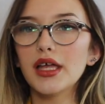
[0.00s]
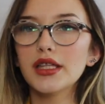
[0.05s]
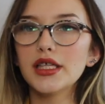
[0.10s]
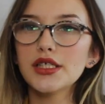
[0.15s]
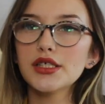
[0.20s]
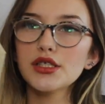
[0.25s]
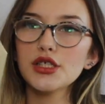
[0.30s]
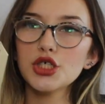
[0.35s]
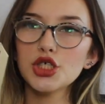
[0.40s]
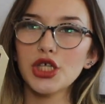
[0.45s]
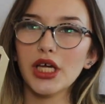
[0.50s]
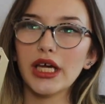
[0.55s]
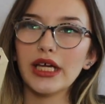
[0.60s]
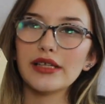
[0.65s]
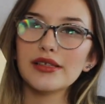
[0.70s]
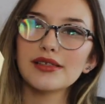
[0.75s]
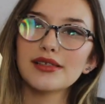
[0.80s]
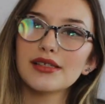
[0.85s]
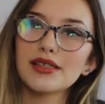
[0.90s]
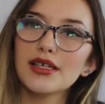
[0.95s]
these are the
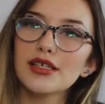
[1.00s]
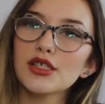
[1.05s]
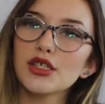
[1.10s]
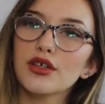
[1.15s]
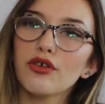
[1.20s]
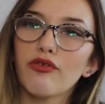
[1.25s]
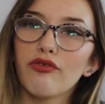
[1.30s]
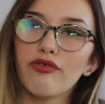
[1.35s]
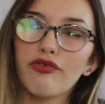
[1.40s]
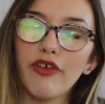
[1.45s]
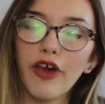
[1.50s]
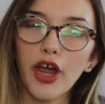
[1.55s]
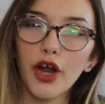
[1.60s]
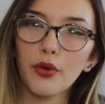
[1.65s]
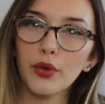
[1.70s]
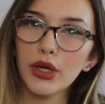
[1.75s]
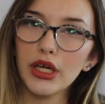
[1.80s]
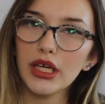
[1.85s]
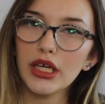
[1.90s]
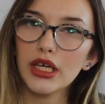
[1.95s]
shades. These are
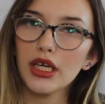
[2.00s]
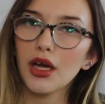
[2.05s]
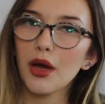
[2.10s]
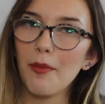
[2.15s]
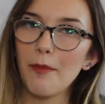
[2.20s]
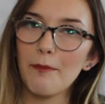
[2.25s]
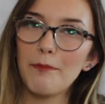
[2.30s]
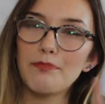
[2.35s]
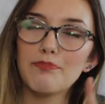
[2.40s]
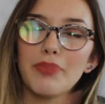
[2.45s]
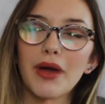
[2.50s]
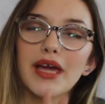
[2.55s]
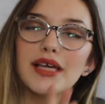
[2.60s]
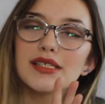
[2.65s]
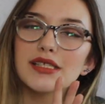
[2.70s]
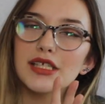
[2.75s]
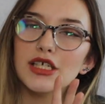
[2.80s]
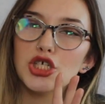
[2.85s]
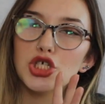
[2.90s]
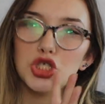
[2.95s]
very
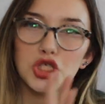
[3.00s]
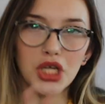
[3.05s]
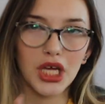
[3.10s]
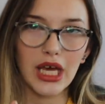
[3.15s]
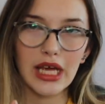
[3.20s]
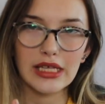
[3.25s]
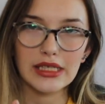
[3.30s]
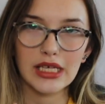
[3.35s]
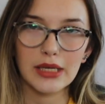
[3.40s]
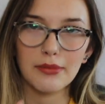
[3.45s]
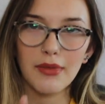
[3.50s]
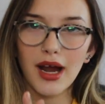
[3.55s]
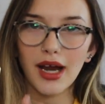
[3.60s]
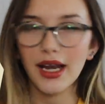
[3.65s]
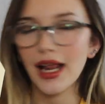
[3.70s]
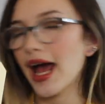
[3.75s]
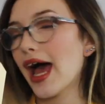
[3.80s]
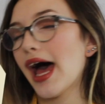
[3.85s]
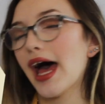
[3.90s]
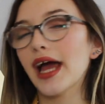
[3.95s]
basic shades. I'm not
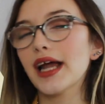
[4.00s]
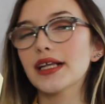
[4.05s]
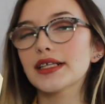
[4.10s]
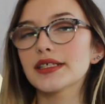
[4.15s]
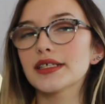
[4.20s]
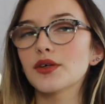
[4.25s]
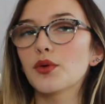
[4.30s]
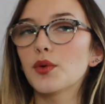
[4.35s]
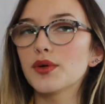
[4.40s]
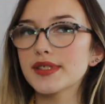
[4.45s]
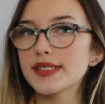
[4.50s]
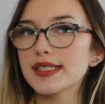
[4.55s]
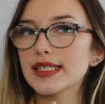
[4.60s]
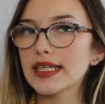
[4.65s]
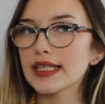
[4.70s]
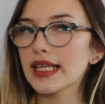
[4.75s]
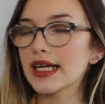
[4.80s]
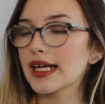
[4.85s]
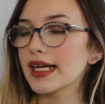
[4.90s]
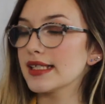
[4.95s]
gonna act once
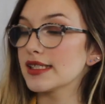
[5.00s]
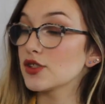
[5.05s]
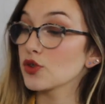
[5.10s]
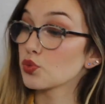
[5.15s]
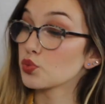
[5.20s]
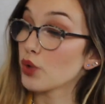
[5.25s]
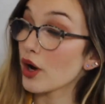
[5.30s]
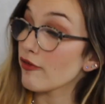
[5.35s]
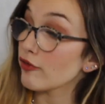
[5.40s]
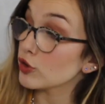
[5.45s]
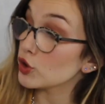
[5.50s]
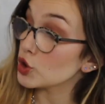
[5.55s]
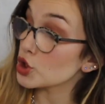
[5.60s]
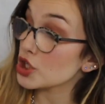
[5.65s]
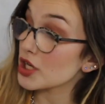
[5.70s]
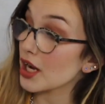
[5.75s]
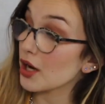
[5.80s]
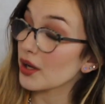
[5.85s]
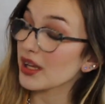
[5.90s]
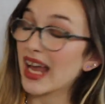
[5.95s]
again like it's
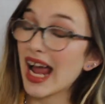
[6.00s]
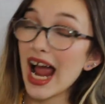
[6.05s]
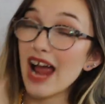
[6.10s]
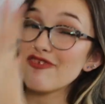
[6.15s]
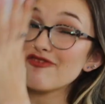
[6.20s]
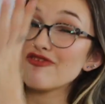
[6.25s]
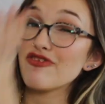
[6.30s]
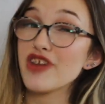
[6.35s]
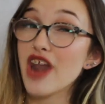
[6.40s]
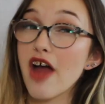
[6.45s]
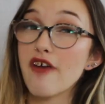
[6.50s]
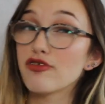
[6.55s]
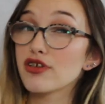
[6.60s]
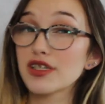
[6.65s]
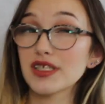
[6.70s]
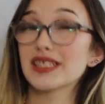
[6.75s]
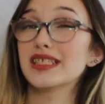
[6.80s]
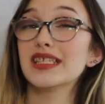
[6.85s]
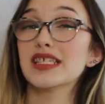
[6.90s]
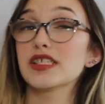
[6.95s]
revolutionary, like I've
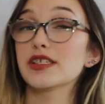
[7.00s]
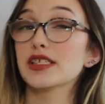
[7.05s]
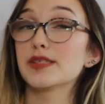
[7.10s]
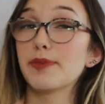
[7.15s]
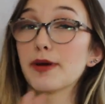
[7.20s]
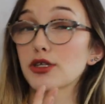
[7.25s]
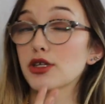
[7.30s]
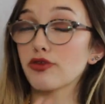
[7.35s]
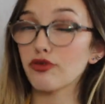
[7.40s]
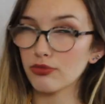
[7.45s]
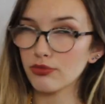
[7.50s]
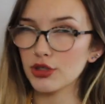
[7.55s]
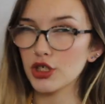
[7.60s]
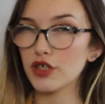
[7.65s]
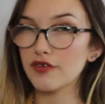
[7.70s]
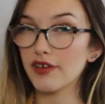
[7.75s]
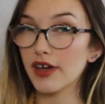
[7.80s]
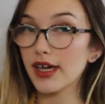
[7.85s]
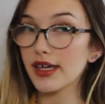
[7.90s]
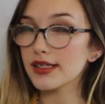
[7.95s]
never seen this, especially from
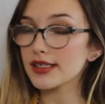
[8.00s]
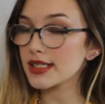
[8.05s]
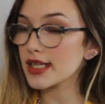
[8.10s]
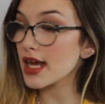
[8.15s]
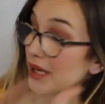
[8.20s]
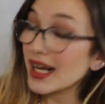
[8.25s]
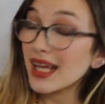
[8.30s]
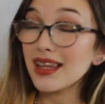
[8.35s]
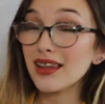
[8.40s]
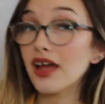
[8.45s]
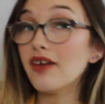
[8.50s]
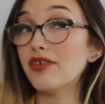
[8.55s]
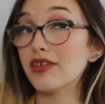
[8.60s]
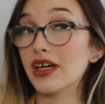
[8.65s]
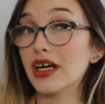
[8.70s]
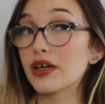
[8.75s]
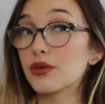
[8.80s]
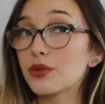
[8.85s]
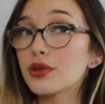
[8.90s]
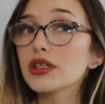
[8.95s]
Too Faced, but I love
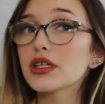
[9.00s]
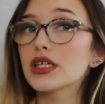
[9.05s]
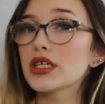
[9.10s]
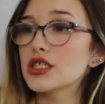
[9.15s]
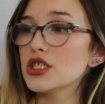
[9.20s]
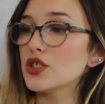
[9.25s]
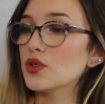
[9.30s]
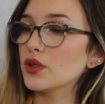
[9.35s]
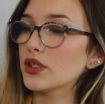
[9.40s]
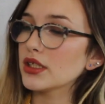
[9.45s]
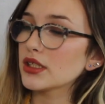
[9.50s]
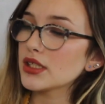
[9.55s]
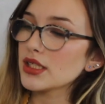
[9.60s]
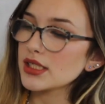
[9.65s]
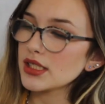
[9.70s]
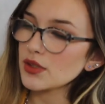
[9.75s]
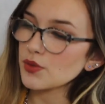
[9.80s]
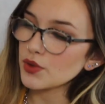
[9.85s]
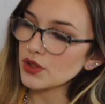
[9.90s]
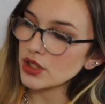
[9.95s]
it. I really do. And
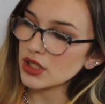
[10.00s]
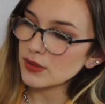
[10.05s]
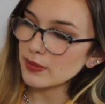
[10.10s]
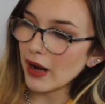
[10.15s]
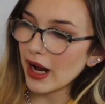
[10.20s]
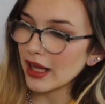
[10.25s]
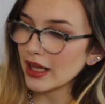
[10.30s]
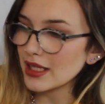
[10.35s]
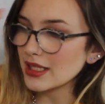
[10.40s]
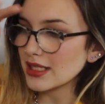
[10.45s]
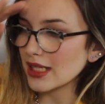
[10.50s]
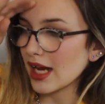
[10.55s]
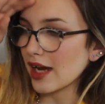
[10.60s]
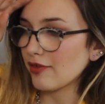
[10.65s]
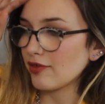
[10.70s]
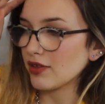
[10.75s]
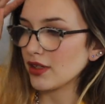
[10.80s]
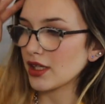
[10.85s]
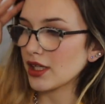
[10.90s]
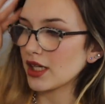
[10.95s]
this is one of those palettes that
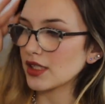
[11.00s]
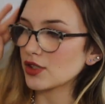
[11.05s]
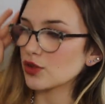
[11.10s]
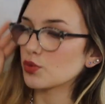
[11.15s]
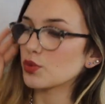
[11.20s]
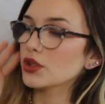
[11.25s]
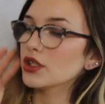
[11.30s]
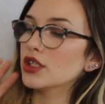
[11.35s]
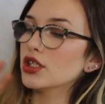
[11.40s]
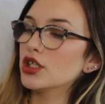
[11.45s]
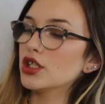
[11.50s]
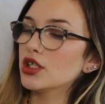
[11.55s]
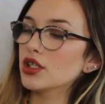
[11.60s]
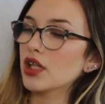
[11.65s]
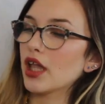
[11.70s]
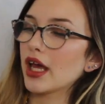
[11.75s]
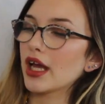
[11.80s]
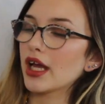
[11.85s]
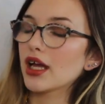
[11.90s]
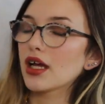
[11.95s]
I feel like is a really
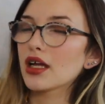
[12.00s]
good like